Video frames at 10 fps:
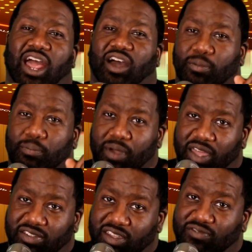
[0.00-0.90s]
Now, the
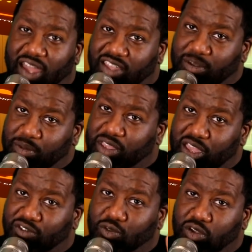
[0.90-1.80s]
best advice I'm going
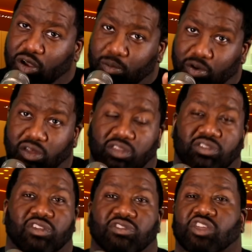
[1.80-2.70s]
to give you, young
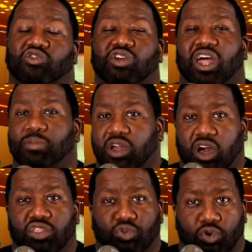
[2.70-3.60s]
brothers, is that you got to be
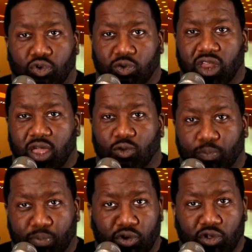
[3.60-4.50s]
cutthroat. When they
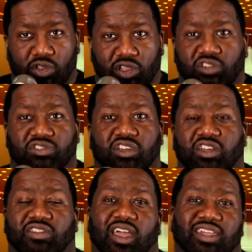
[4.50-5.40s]
pull little
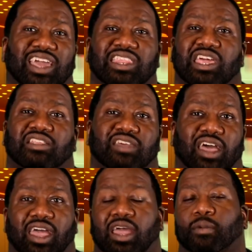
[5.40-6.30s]
stunts like they need
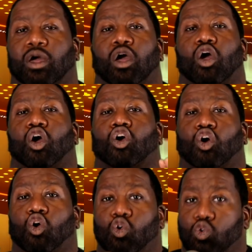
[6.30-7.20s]
time,
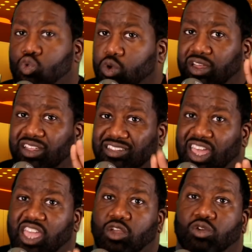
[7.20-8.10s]
cool.
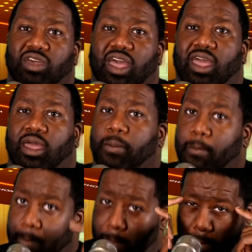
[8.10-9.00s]
Take your
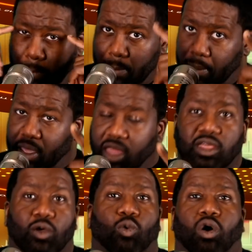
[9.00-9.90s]
time
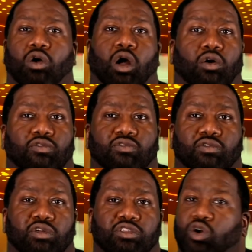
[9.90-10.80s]
and then walk
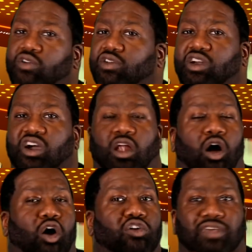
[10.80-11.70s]
off. Don't even cut
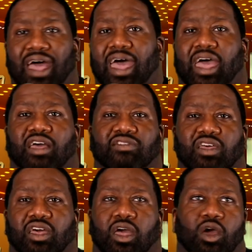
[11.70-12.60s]
all ties.